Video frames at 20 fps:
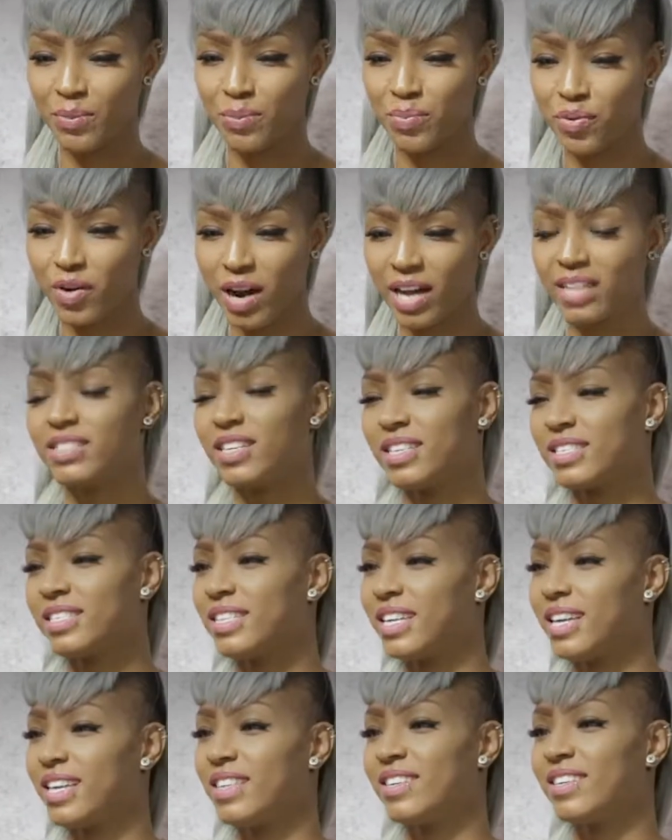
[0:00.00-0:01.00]
project
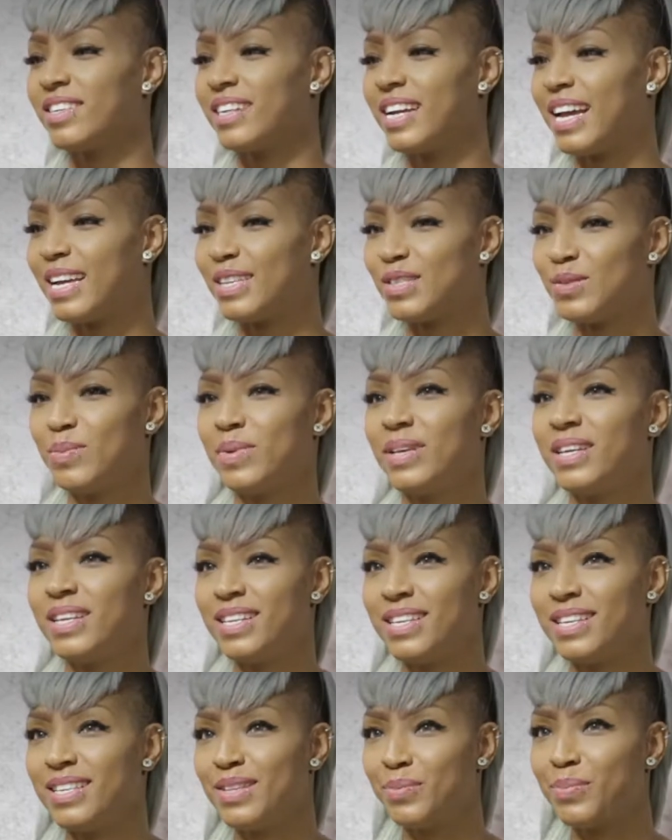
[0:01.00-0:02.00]
together has been
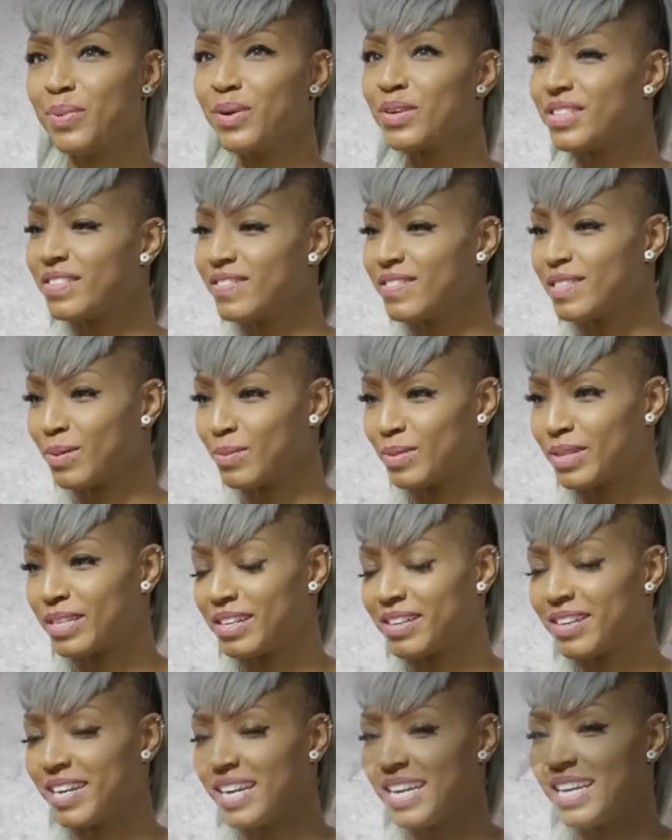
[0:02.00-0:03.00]
the birth of something
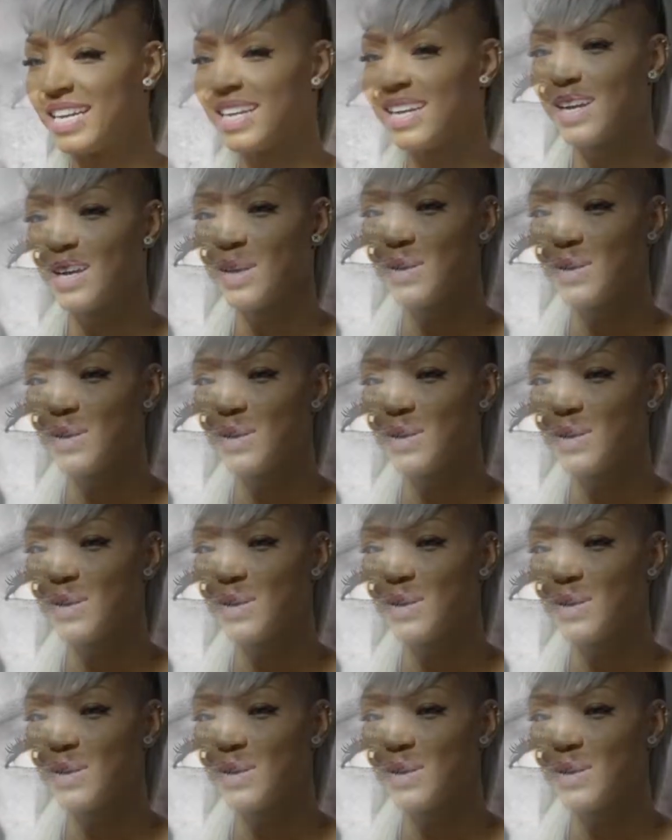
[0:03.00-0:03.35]
great.